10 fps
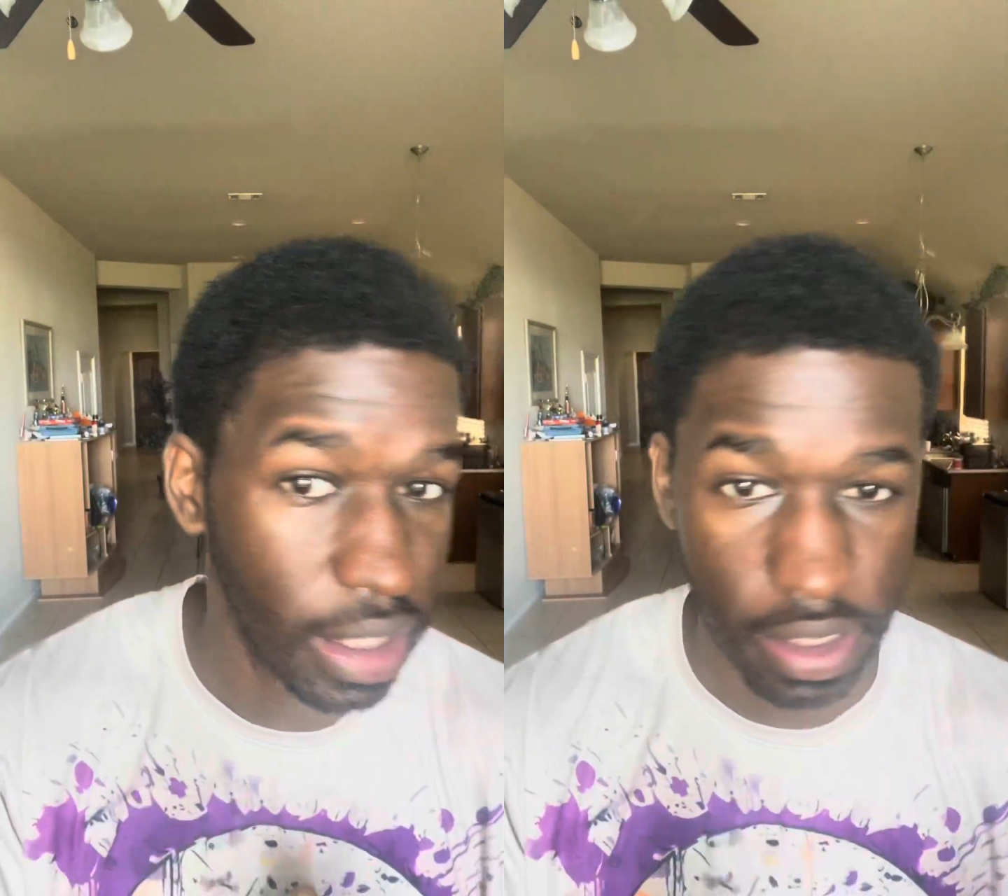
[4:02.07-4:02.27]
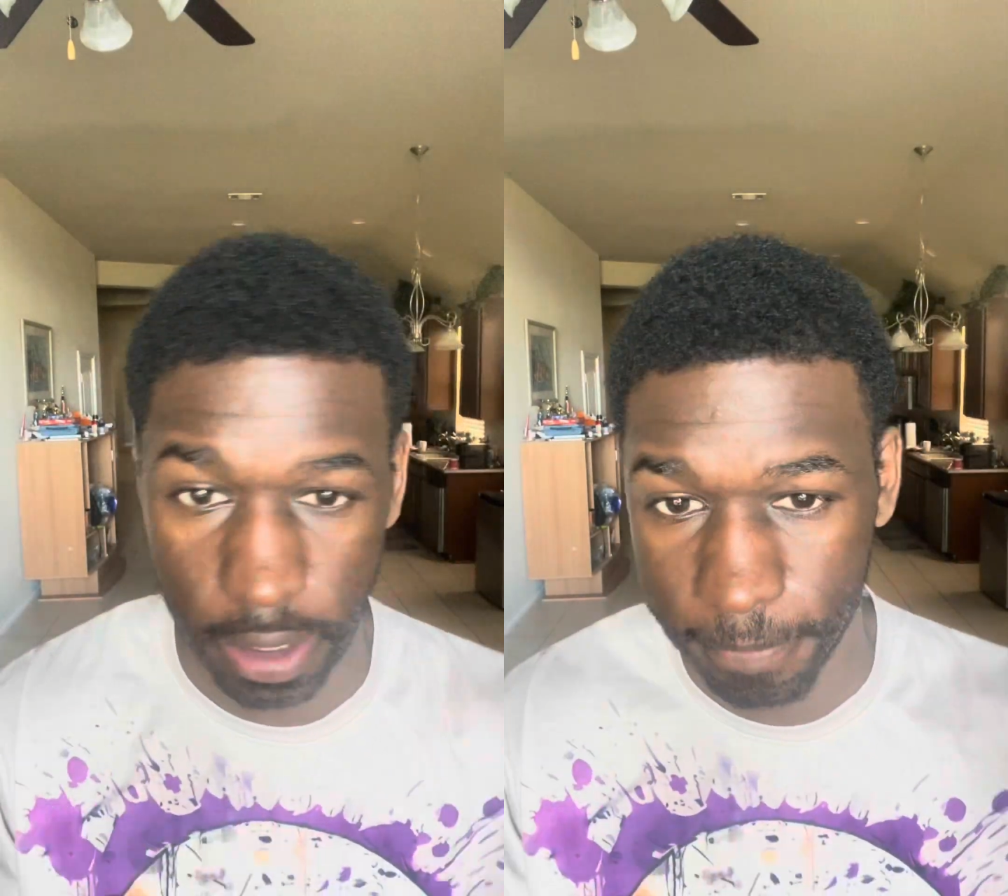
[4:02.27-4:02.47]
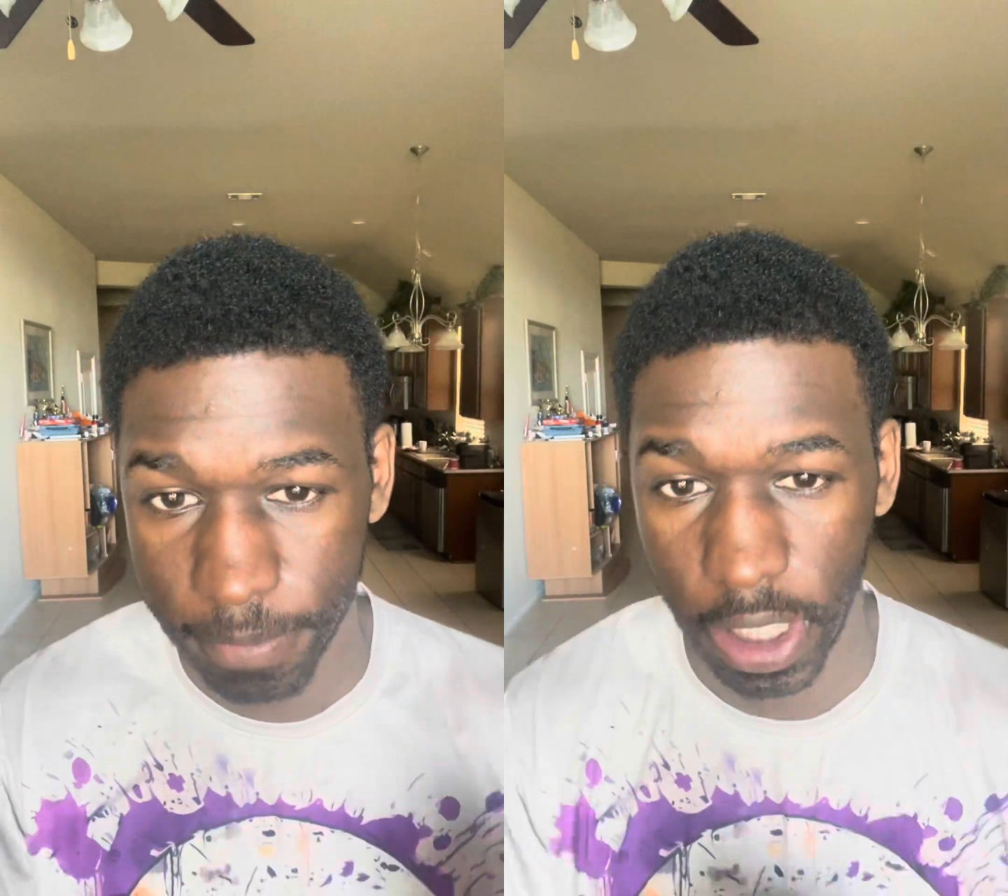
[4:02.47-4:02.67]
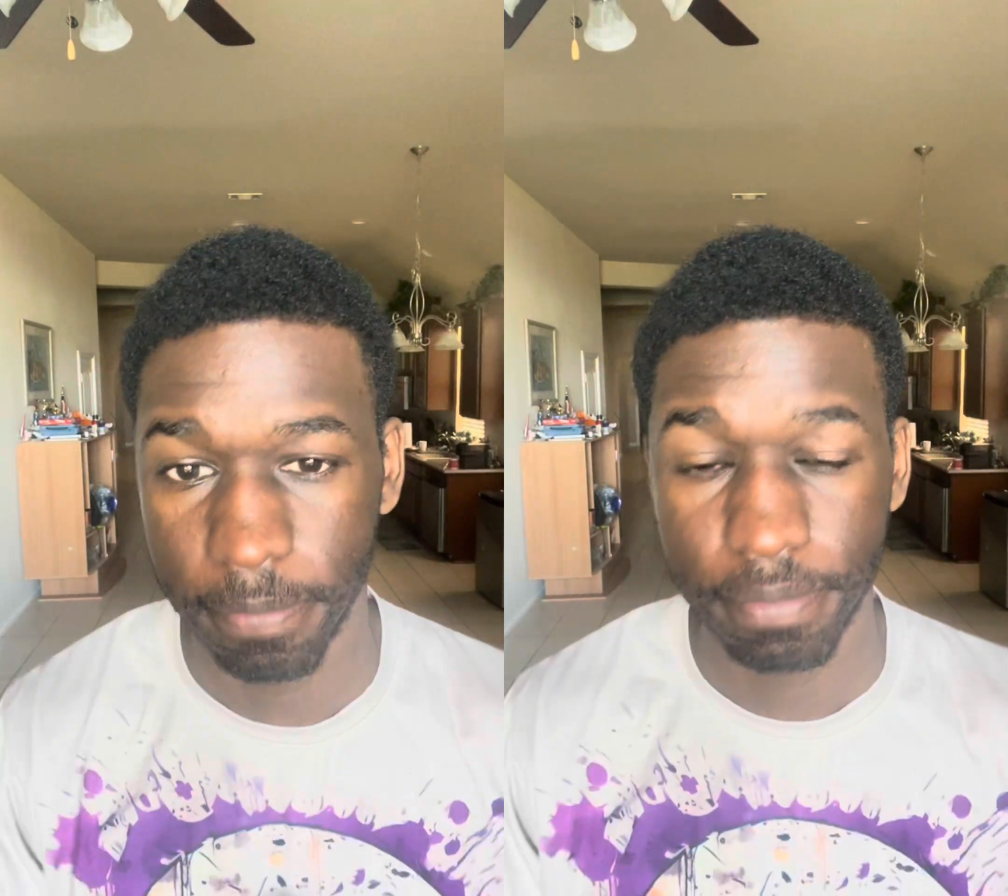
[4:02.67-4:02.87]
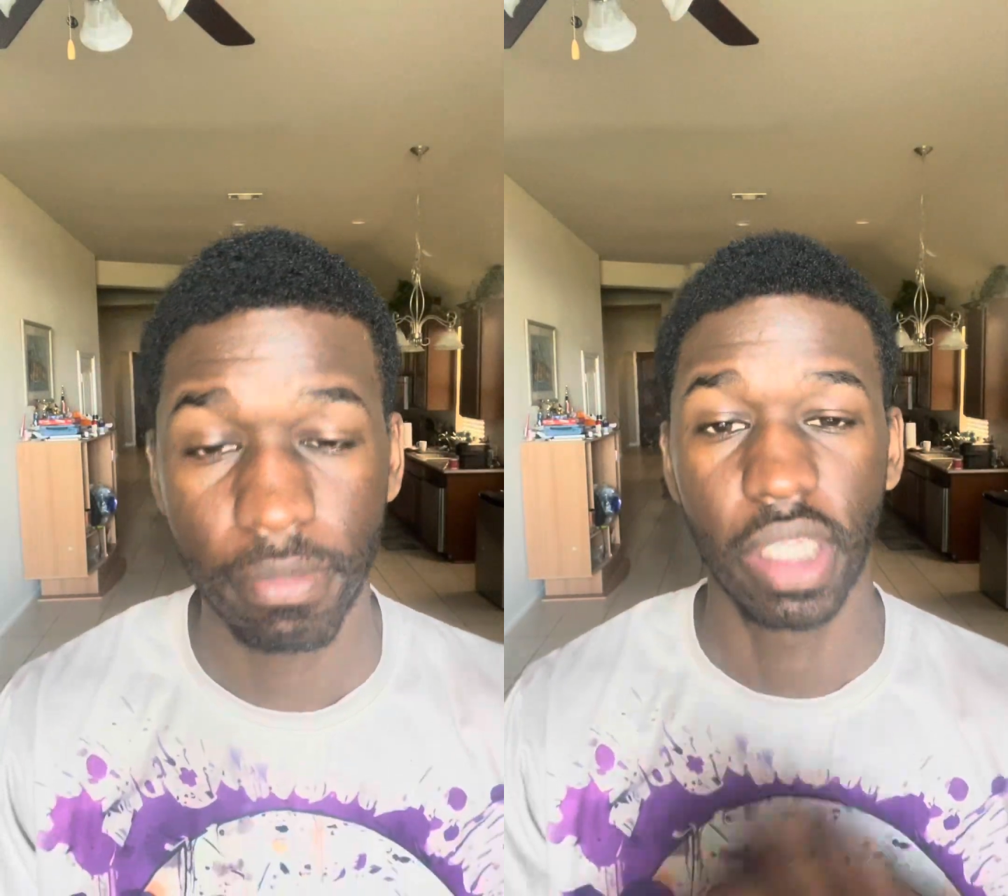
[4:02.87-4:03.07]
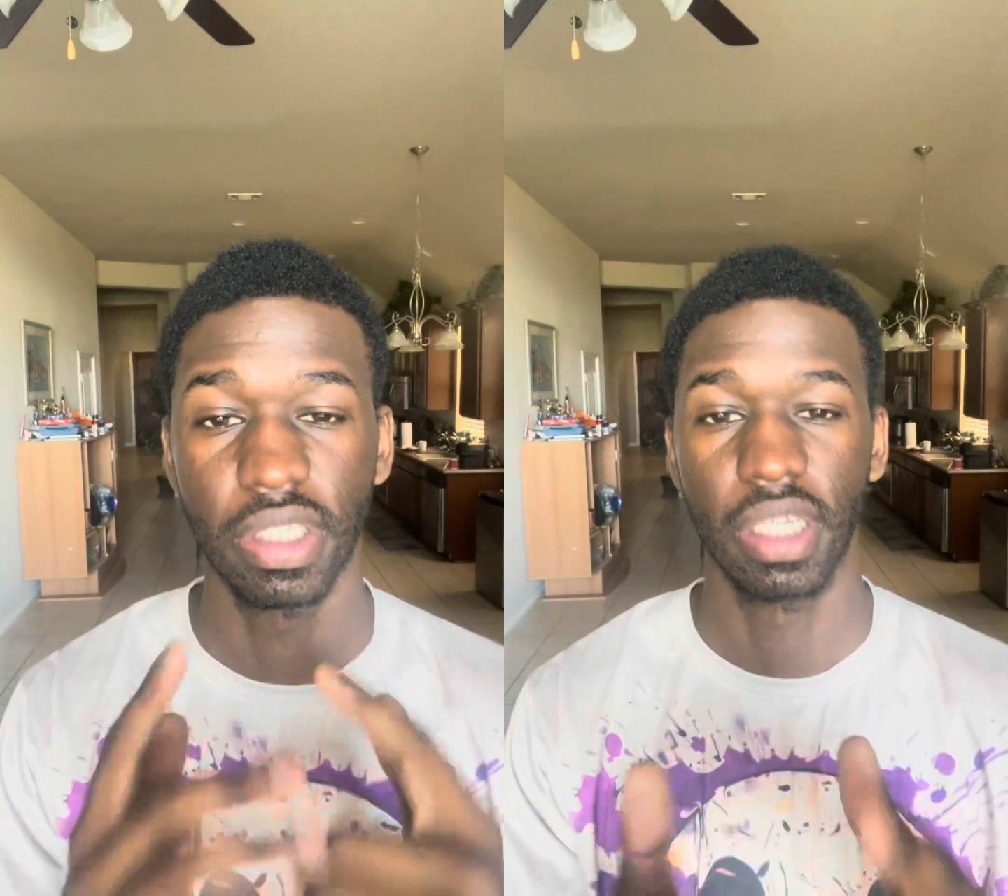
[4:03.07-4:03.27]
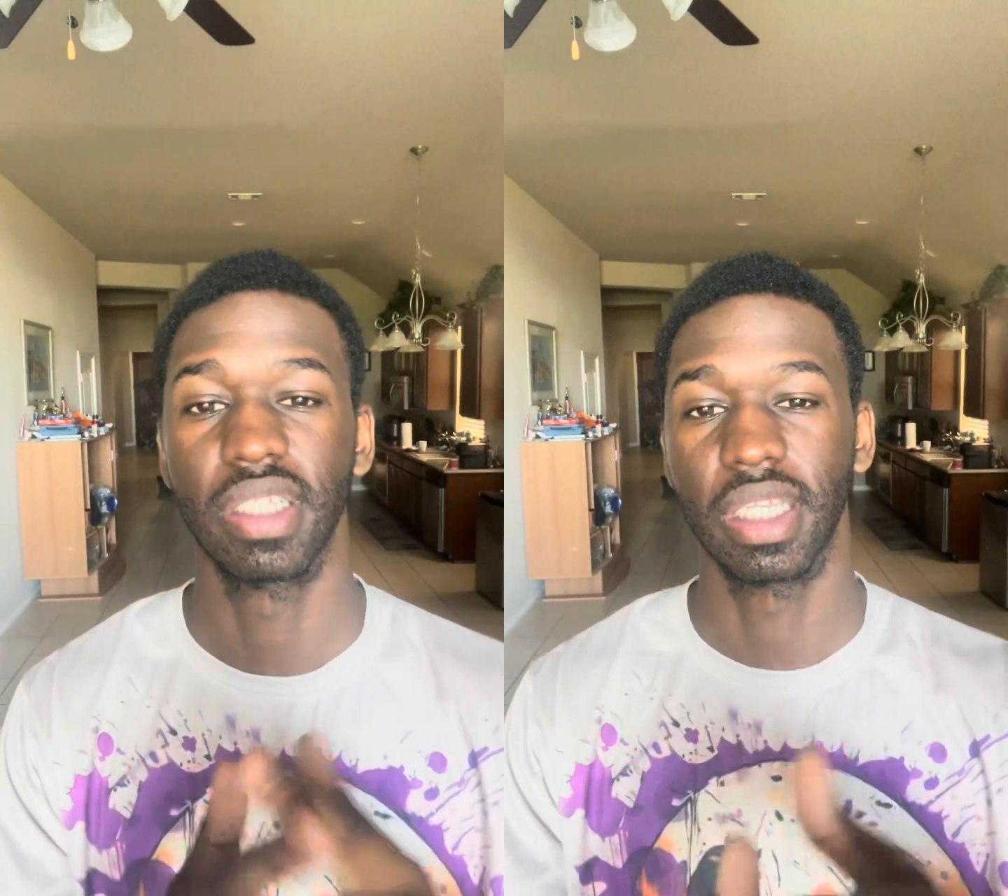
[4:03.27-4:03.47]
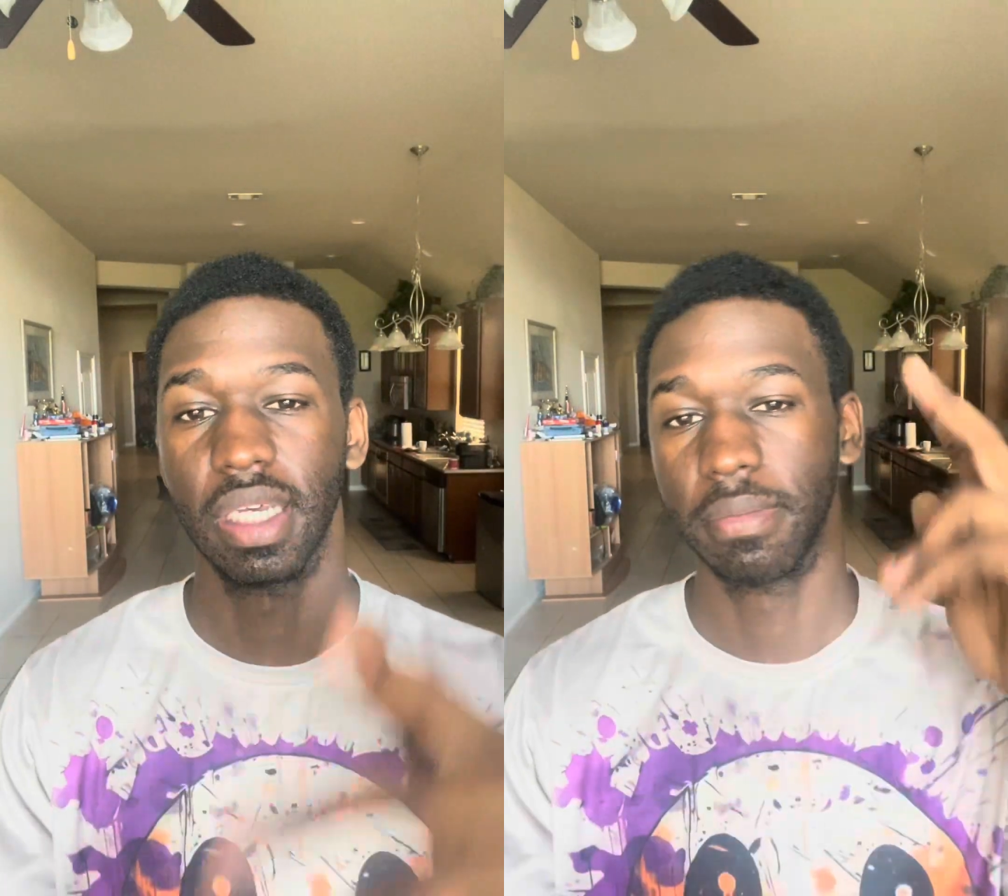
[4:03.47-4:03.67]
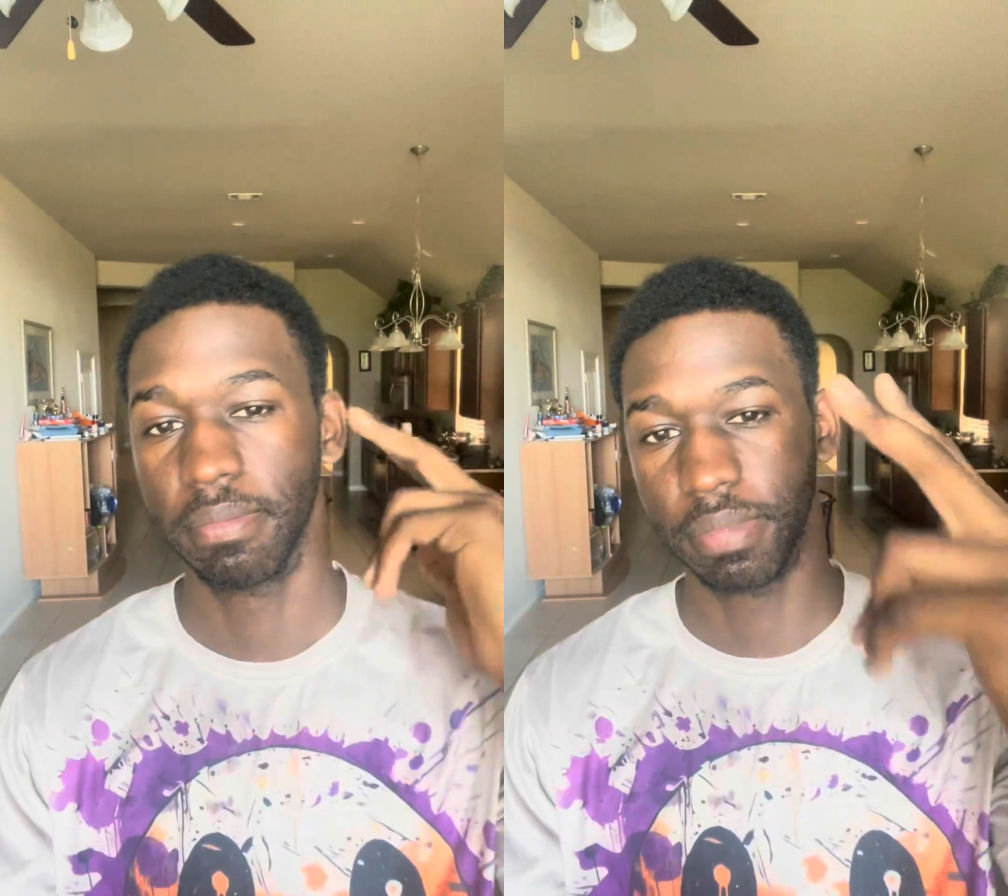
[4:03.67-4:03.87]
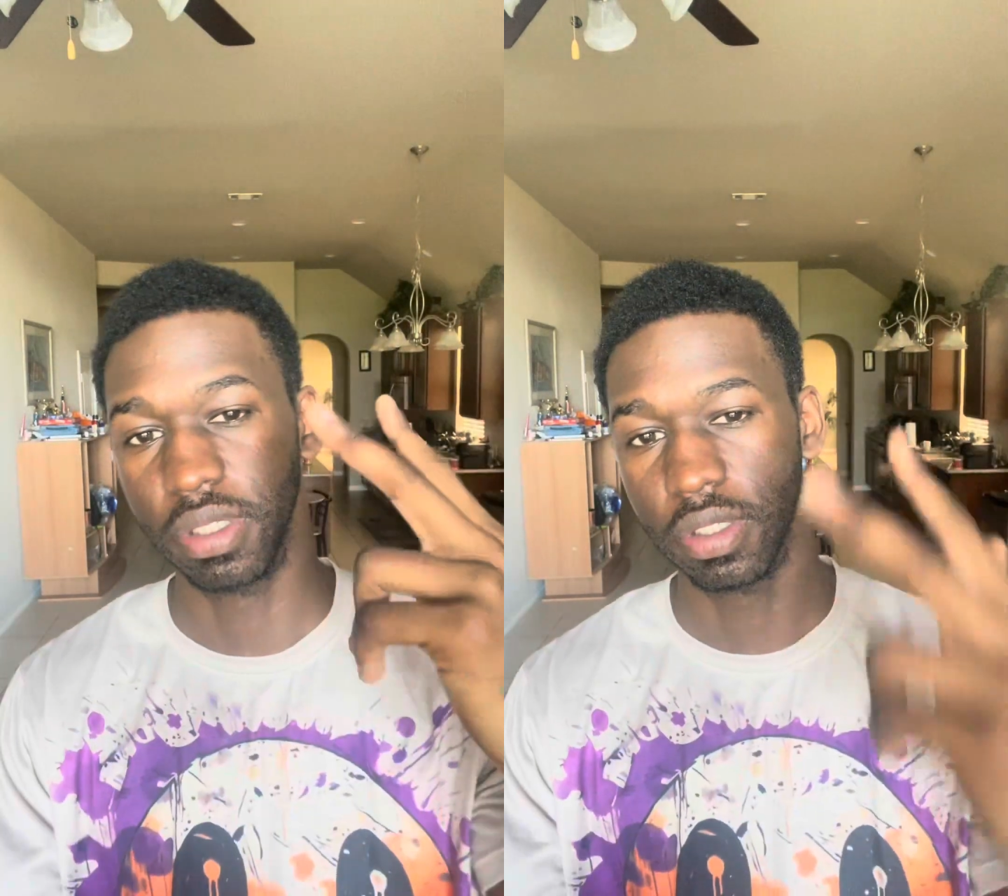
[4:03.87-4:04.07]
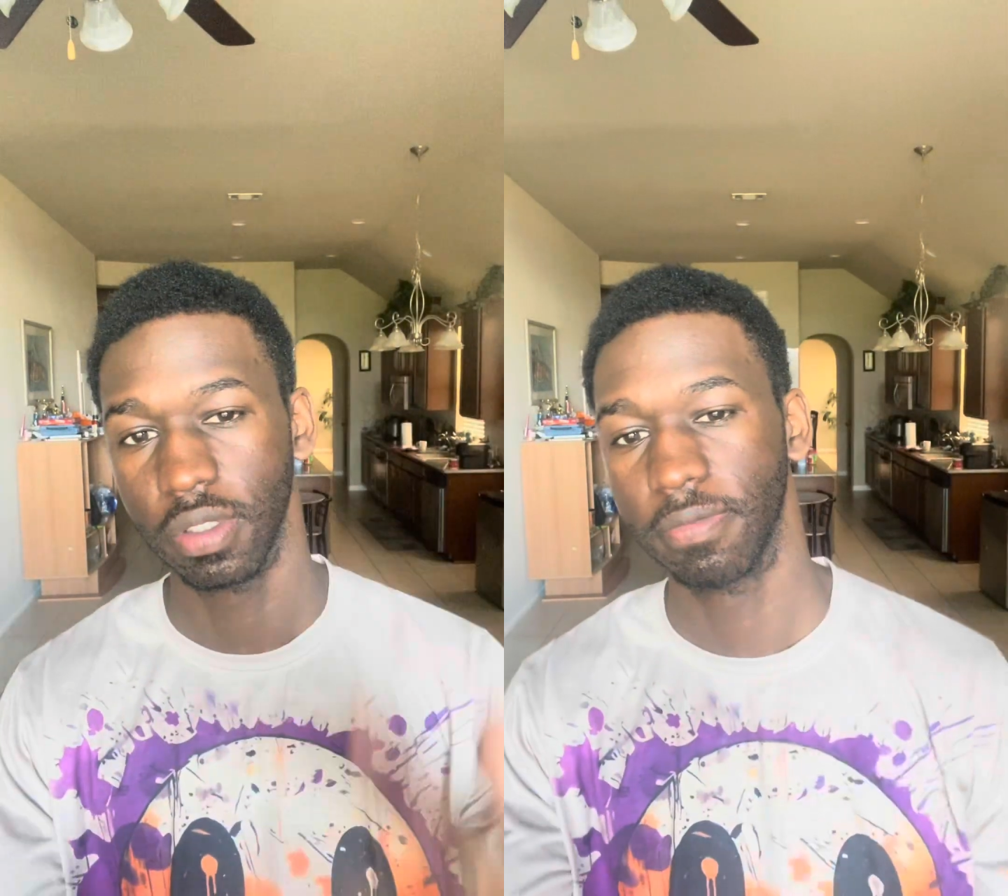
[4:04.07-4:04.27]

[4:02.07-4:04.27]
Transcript: So yeah, see y'all next time. Peace.